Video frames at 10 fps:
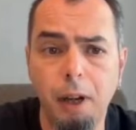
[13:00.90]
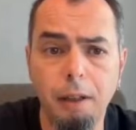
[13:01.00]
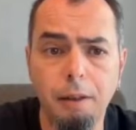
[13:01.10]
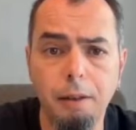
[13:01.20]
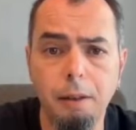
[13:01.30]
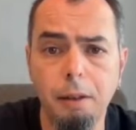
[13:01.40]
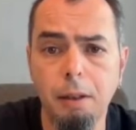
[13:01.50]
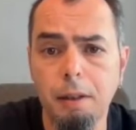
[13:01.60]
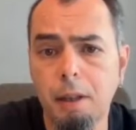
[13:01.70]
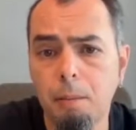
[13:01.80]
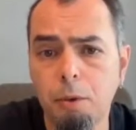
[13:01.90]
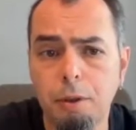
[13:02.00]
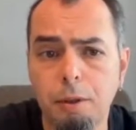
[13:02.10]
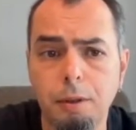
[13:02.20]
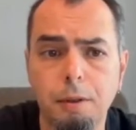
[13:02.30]
valid
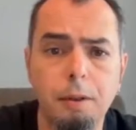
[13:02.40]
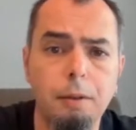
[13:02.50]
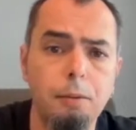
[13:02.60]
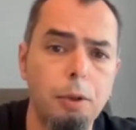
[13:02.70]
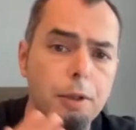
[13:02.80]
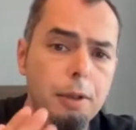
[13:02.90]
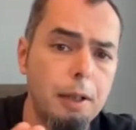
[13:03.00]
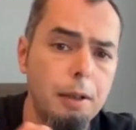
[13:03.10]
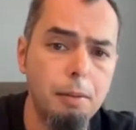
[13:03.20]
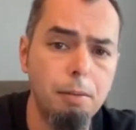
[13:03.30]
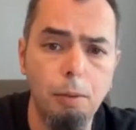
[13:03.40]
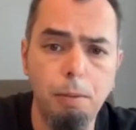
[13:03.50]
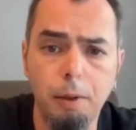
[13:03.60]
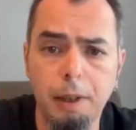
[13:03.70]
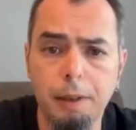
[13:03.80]
assumption, was it tested
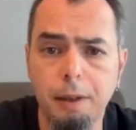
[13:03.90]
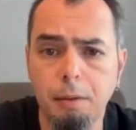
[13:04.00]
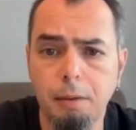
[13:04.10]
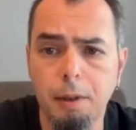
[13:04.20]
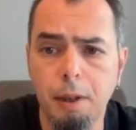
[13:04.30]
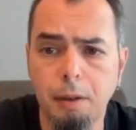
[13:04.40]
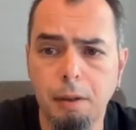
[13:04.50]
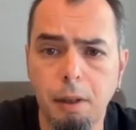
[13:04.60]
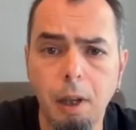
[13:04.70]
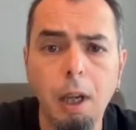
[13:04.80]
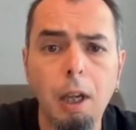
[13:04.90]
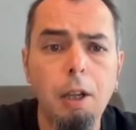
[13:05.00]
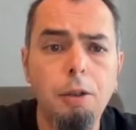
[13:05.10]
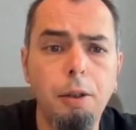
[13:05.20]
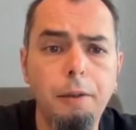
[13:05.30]
properly, etc., etc.
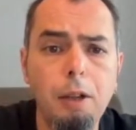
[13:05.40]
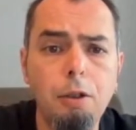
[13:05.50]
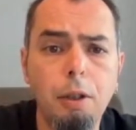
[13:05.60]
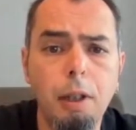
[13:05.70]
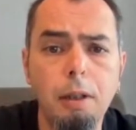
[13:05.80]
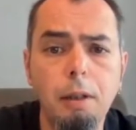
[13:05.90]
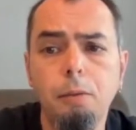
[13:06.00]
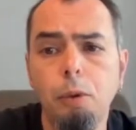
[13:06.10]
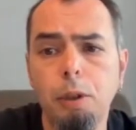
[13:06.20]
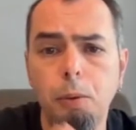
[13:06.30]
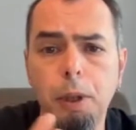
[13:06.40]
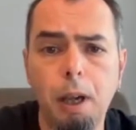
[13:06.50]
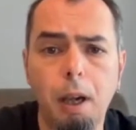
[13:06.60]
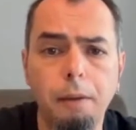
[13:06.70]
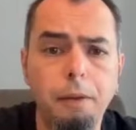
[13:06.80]
So eventually, what we
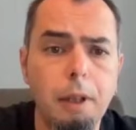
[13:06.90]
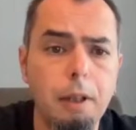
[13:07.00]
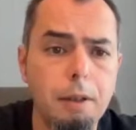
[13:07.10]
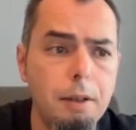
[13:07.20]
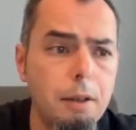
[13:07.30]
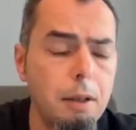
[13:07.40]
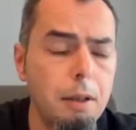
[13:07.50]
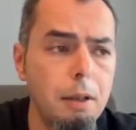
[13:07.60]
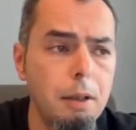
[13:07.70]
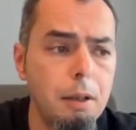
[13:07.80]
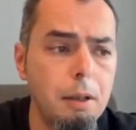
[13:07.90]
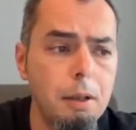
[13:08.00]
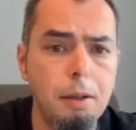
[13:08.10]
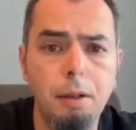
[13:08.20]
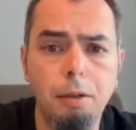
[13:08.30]
have is
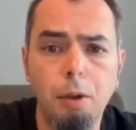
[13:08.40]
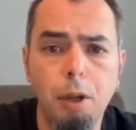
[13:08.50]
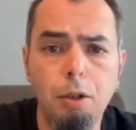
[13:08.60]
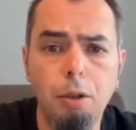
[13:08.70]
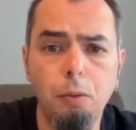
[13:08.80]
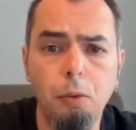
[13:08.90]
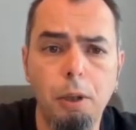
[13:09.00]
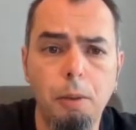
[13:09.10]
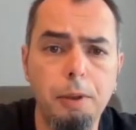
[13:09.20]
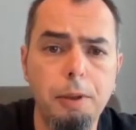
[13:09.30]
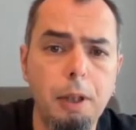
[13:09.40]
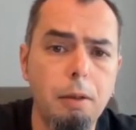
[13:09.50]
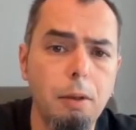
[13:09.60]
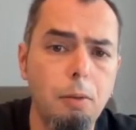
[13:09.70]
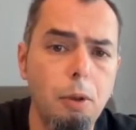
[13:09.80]
a situation where
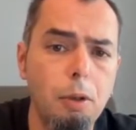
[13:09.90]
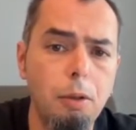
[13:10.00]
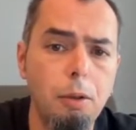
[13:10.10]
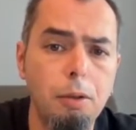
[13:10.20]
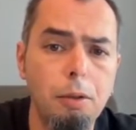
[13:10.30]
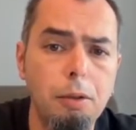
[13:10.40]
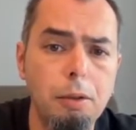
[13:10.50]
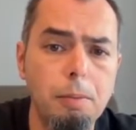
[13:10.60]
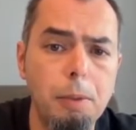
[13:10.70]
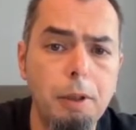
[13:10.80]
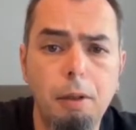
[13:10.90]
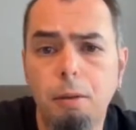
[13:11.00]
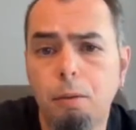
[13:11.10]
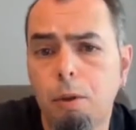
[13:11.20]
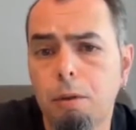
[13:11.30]
particular
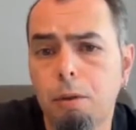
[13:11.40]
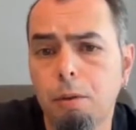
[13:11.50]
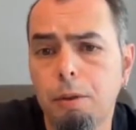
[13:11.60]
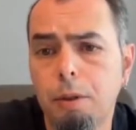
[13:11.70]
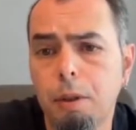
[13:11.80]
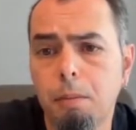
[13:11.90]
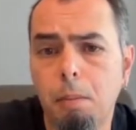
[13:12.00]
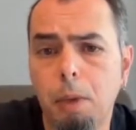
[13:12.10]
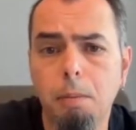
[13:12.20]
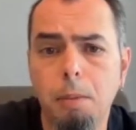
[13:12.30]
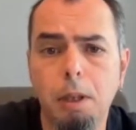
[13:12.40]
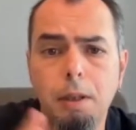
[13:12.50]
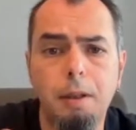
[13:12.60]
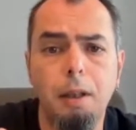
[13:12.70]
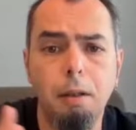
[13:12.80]
workloads may be
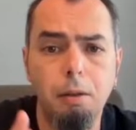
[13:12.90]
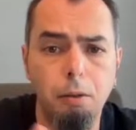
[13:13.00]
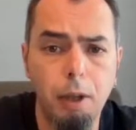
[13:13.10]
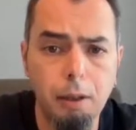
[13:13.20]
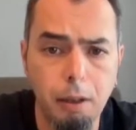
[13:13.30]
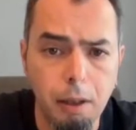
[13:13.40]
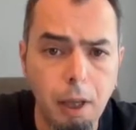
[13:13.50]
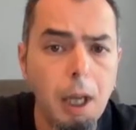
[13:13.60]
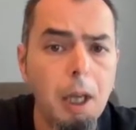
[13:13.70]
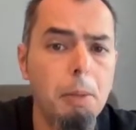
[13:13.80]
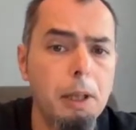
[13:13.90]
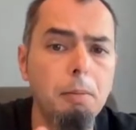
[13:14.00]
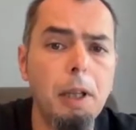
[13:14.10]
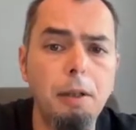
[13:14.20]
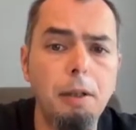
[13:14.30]
set correctly. But in
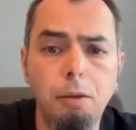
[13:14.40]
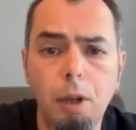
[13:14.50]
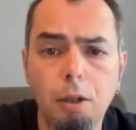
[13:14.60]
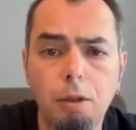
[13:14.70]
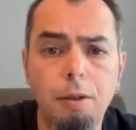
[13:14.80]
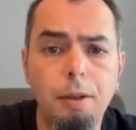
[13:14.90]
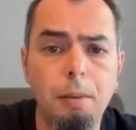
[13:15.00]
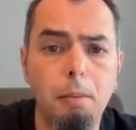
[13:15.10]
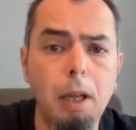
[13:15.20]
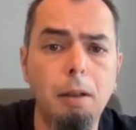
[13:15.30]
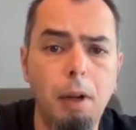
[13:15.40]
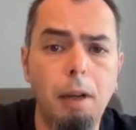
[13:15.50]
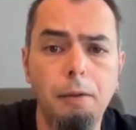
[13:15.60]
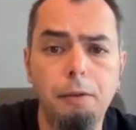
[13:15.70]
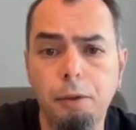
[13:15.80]
many situations, the main
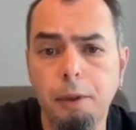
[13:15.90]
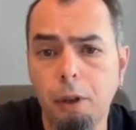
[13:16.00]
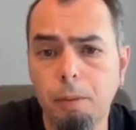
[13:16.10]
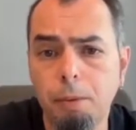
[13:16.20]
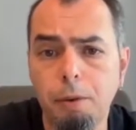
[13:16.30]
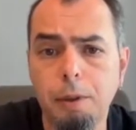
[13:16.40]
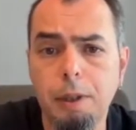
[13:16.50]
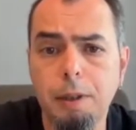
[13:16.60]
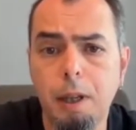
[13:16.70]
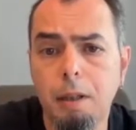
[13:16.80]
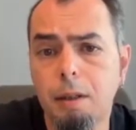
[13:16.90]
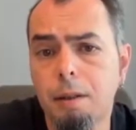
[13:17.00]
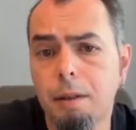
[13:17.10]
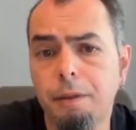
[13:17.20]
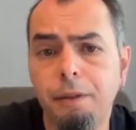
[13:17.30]
driver for developer in this case
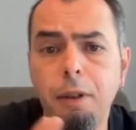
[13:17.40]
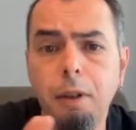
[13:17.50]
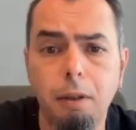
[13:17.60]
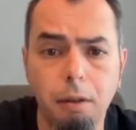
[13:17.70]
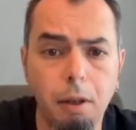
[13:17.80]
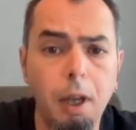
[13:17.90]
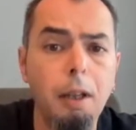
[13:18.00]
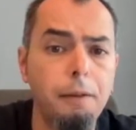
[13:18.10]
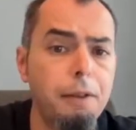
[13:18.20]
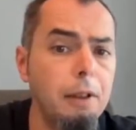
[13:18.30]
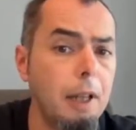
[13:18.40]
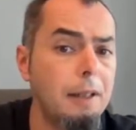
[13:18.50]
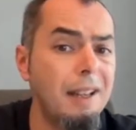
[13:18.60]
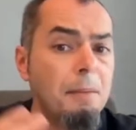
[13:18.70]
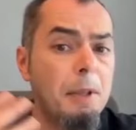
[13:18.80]
is the fear that
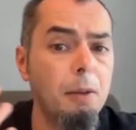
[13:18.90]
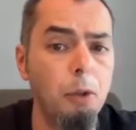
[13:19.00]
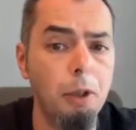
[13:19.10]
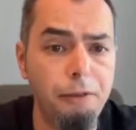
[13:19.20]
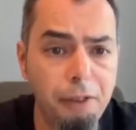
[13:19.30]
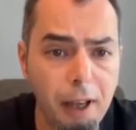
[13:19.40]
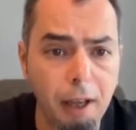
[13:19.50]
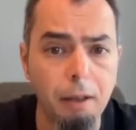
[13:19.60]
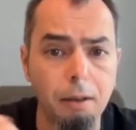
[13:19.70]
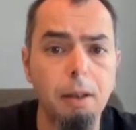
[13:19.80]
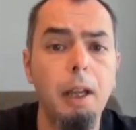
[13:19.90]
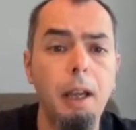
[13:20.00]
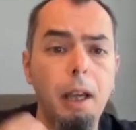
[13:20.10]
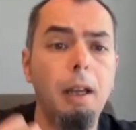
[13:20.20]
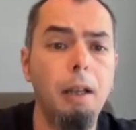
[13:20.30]
something will fail,
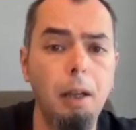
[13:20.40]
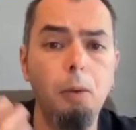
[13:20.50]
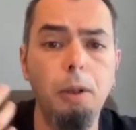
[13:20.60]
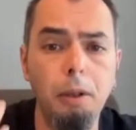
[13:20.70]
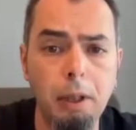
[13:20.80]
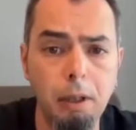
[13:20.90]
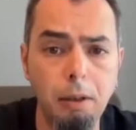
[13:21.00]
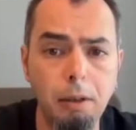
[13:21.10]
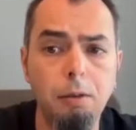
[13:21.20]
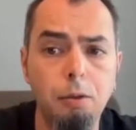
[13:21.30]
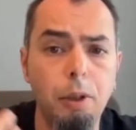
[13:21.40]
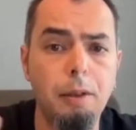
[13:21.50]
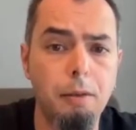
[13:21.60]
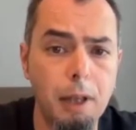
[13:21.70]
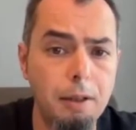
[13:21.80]
and he will need to
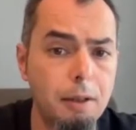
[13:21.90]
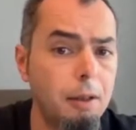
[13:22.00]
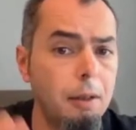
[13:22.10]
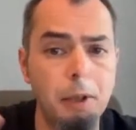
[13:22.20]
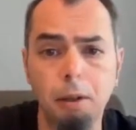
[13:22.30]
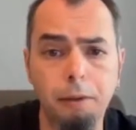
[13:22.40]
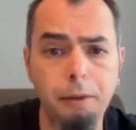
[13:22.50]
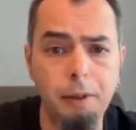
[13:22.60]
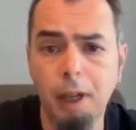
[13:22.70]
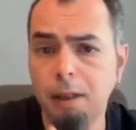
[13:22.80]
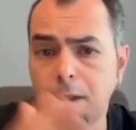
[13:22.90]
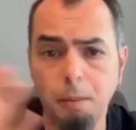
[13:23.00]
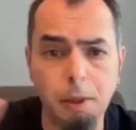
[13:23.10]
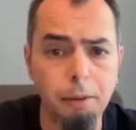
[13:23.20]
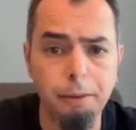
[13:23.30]
address it in the middle of the night, in the
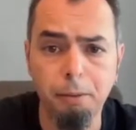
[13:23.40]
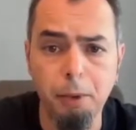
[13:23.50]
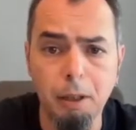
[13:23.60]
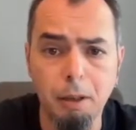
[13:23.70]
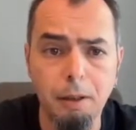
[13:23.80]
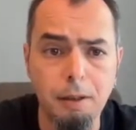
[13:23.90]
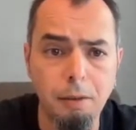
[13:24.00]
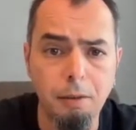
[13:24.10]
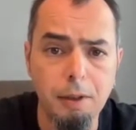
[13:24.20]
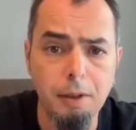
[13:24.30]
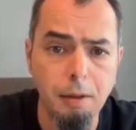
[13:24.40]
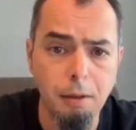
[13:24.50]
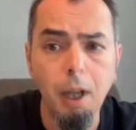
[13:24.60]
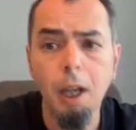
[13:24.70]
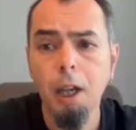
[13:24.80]
middle of the weekend, etc., etc.